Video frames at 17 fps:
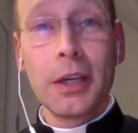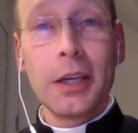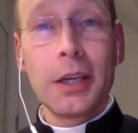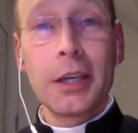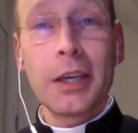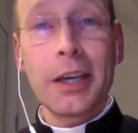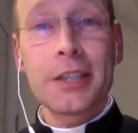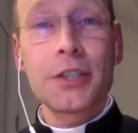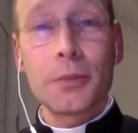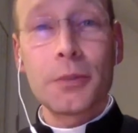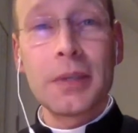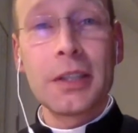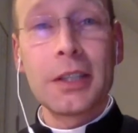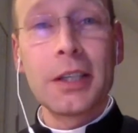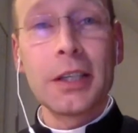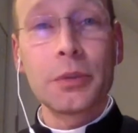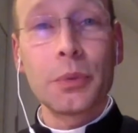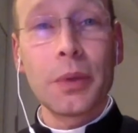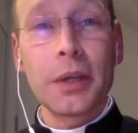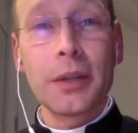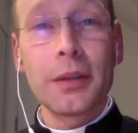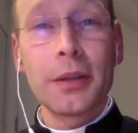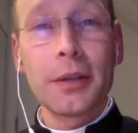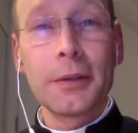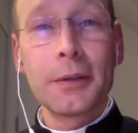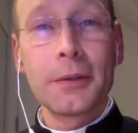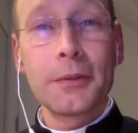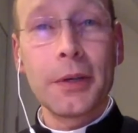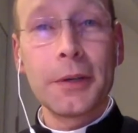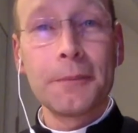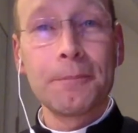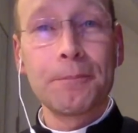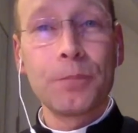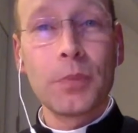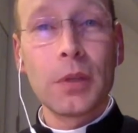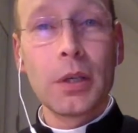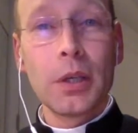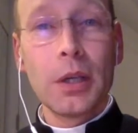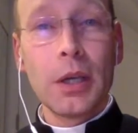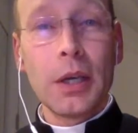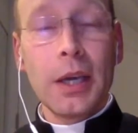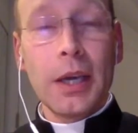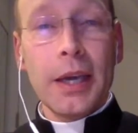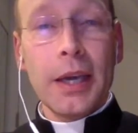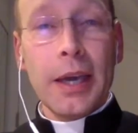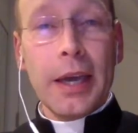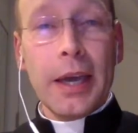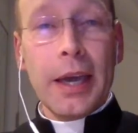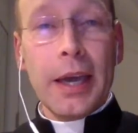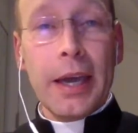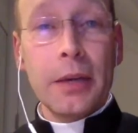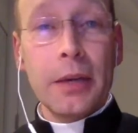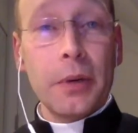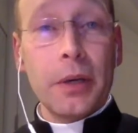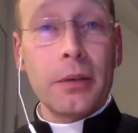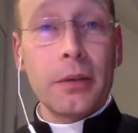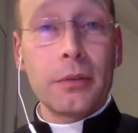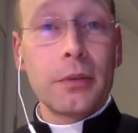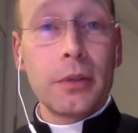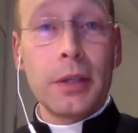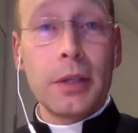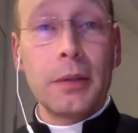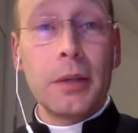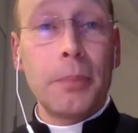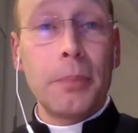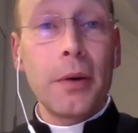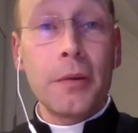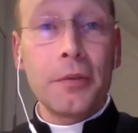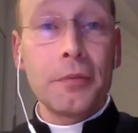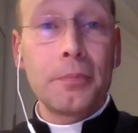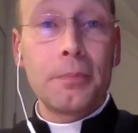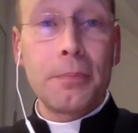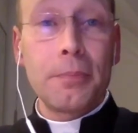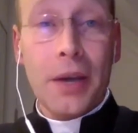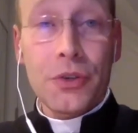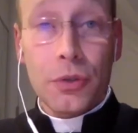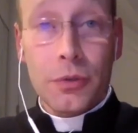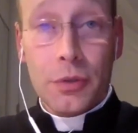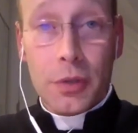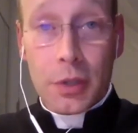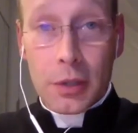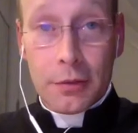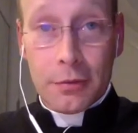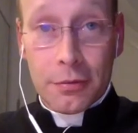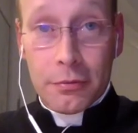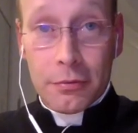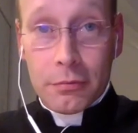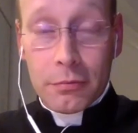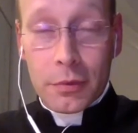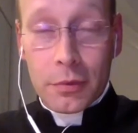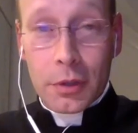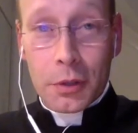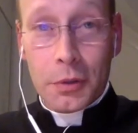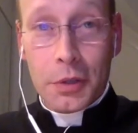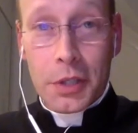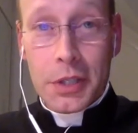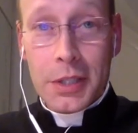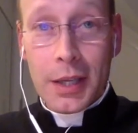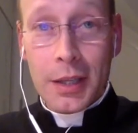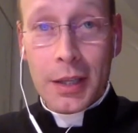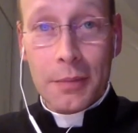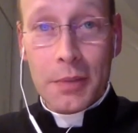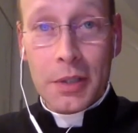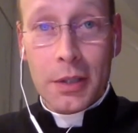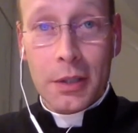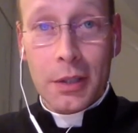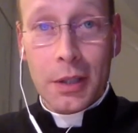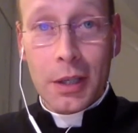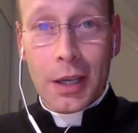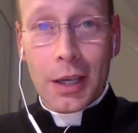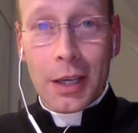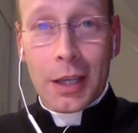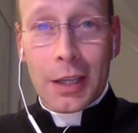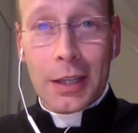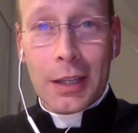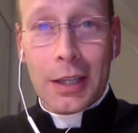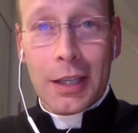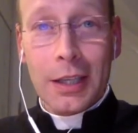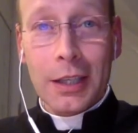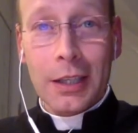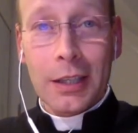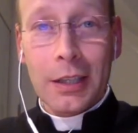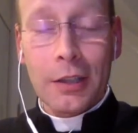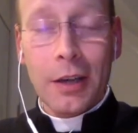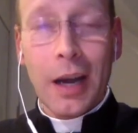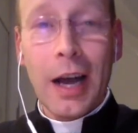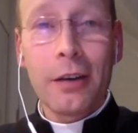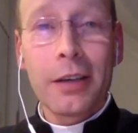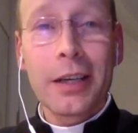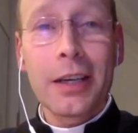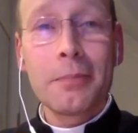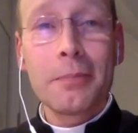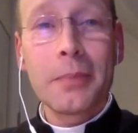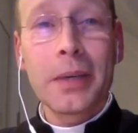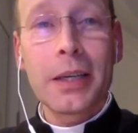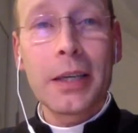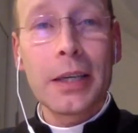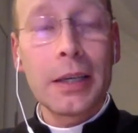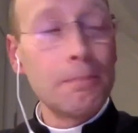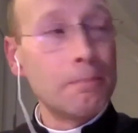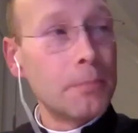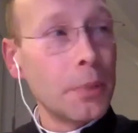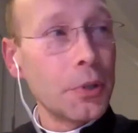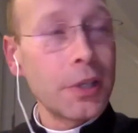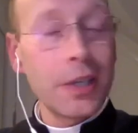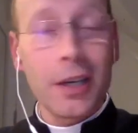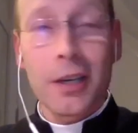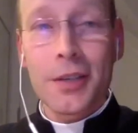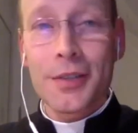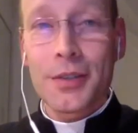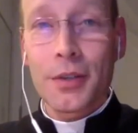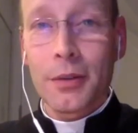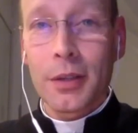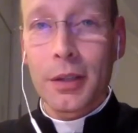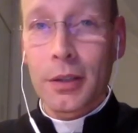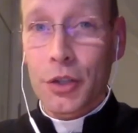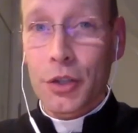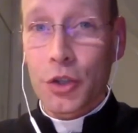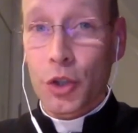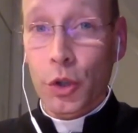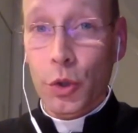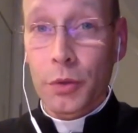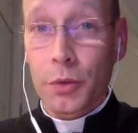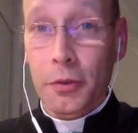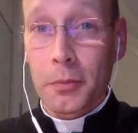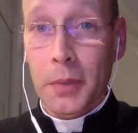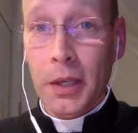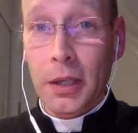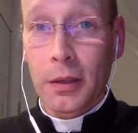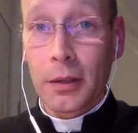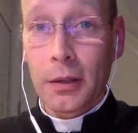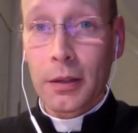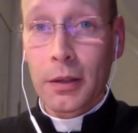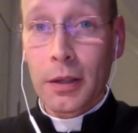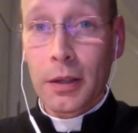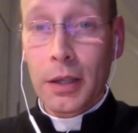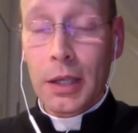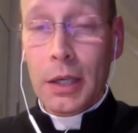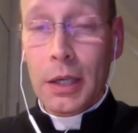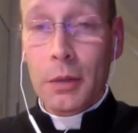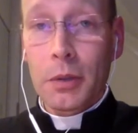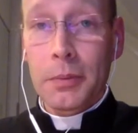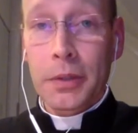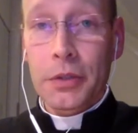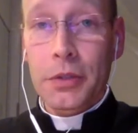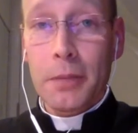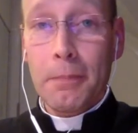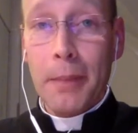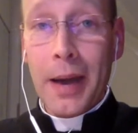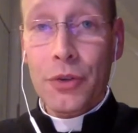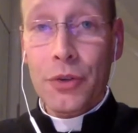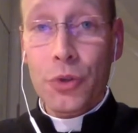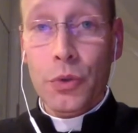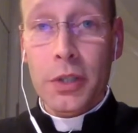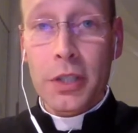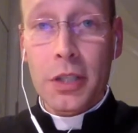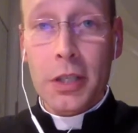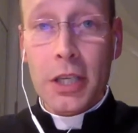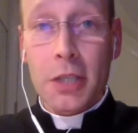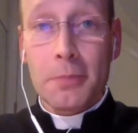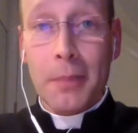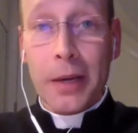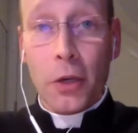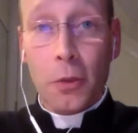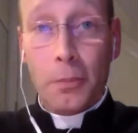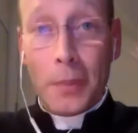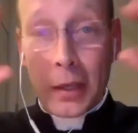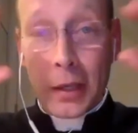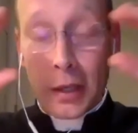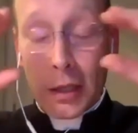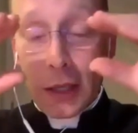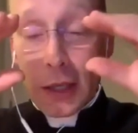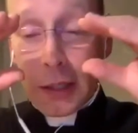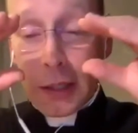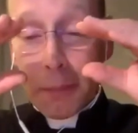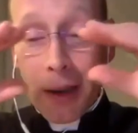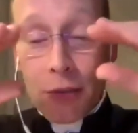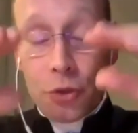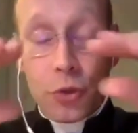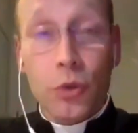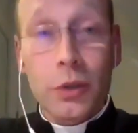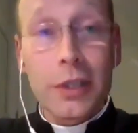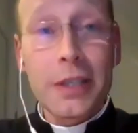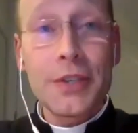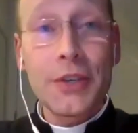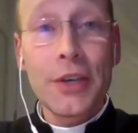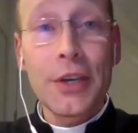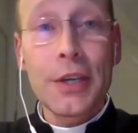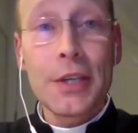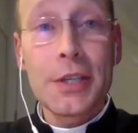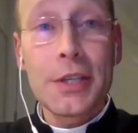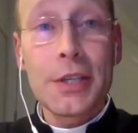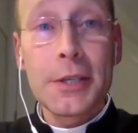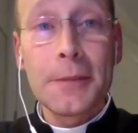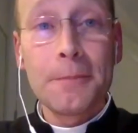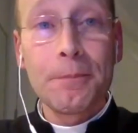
it has to be dealt with, right? Anyway, the problem of passions, if you understand them, is that they, how can my body ask something that is not good for me? Well, because the passion is myope. The passion only sees